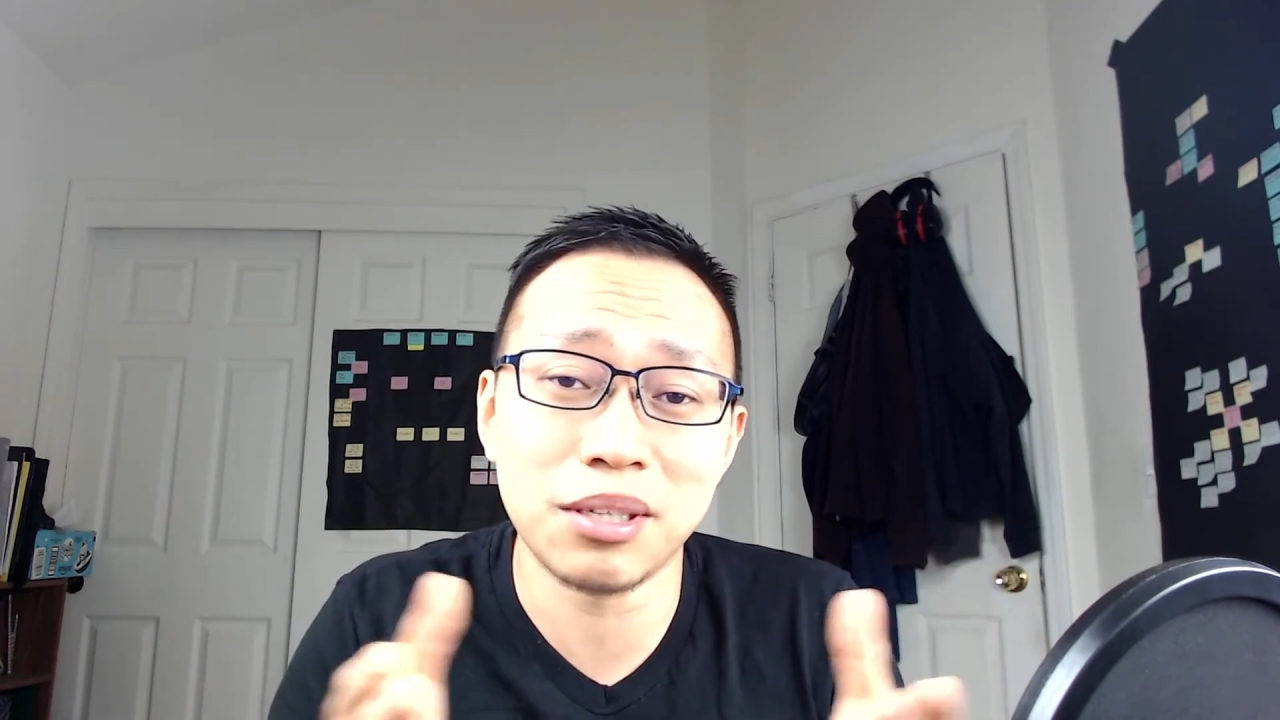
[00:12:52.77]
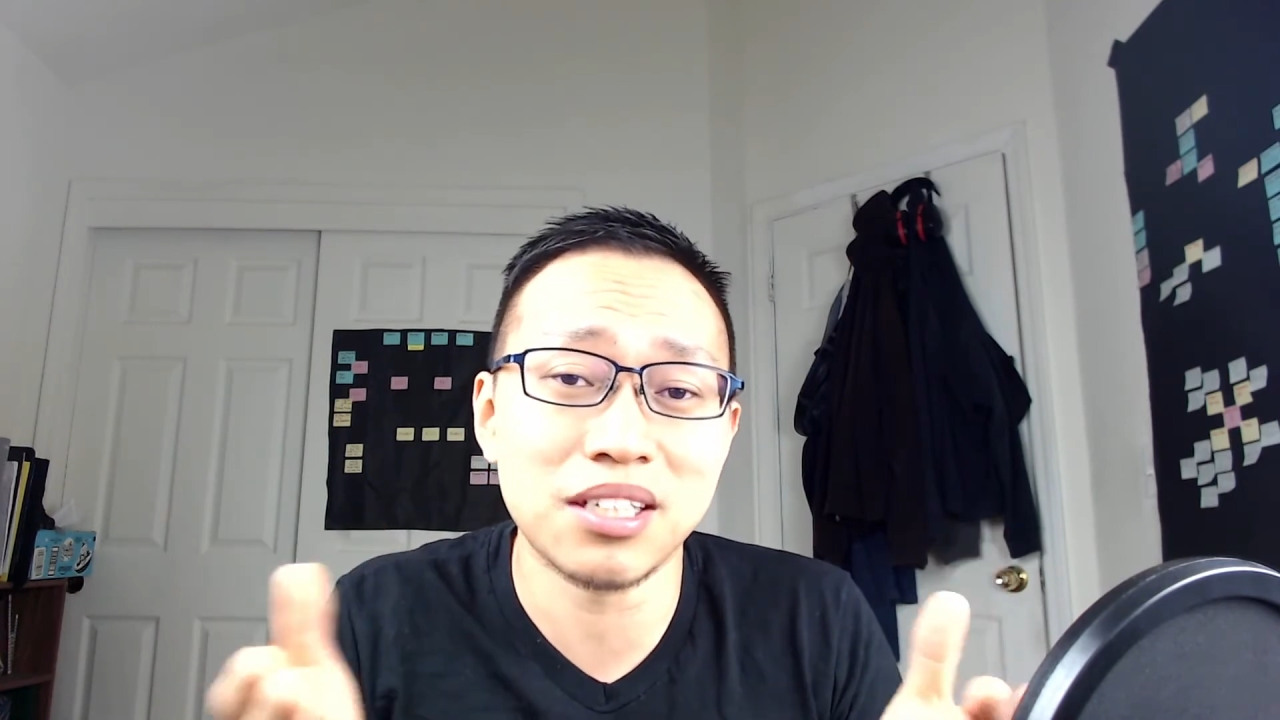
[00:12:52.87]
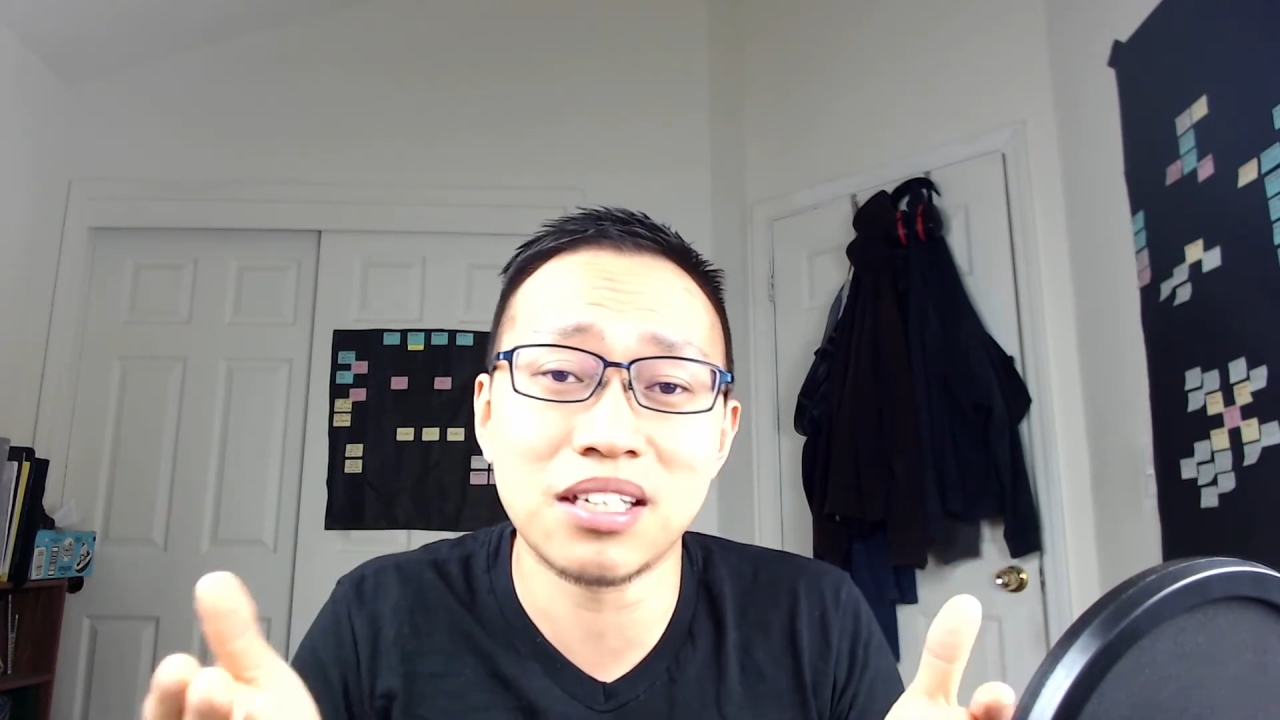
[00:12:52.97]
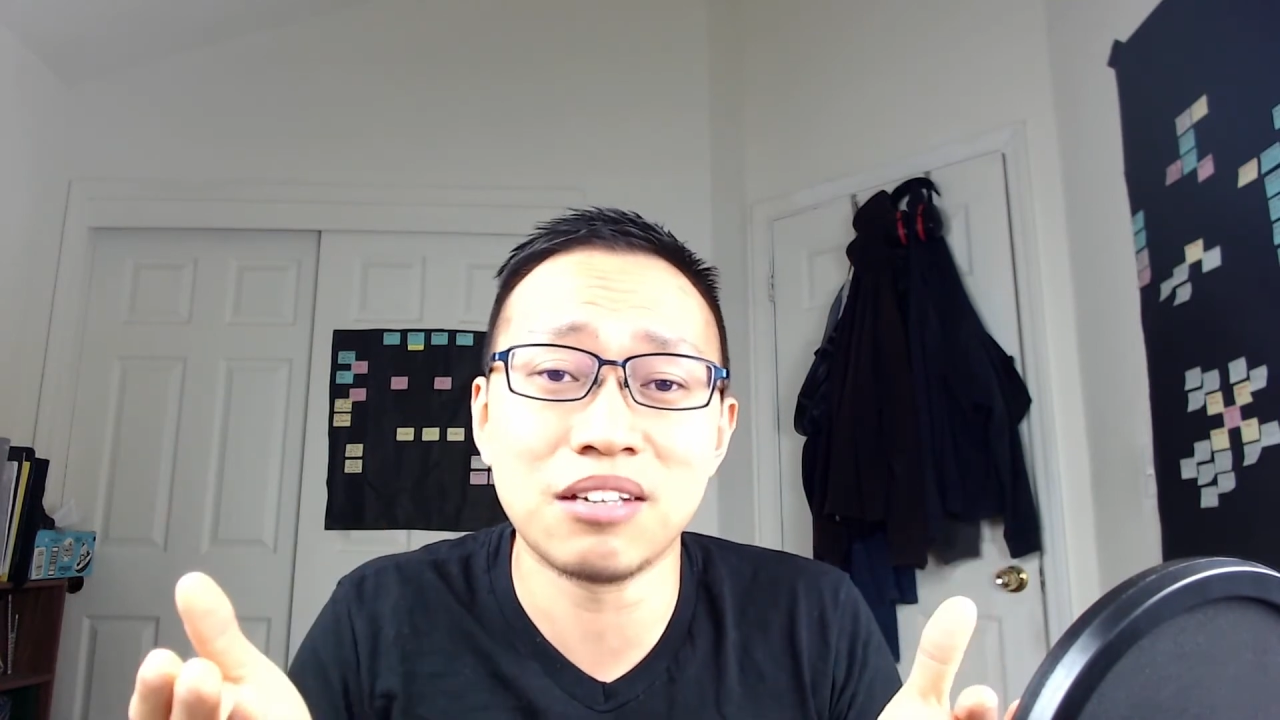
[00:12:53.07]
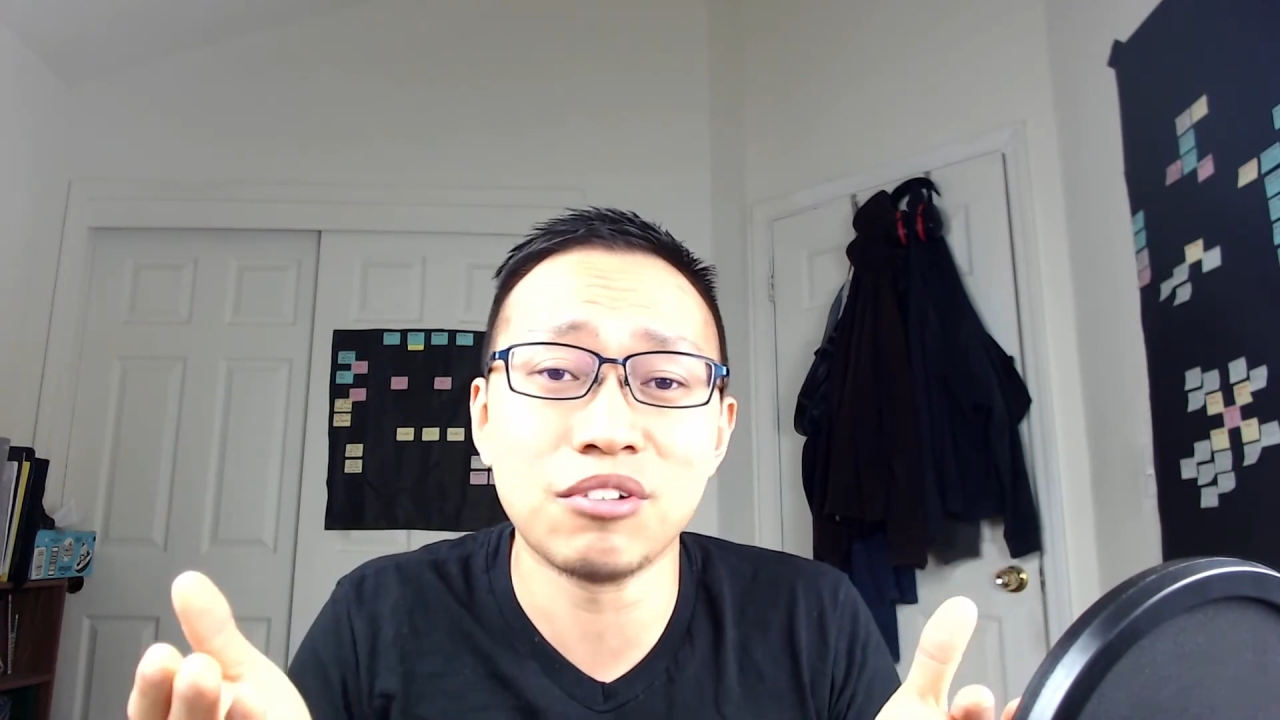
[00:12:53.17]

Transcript: it might take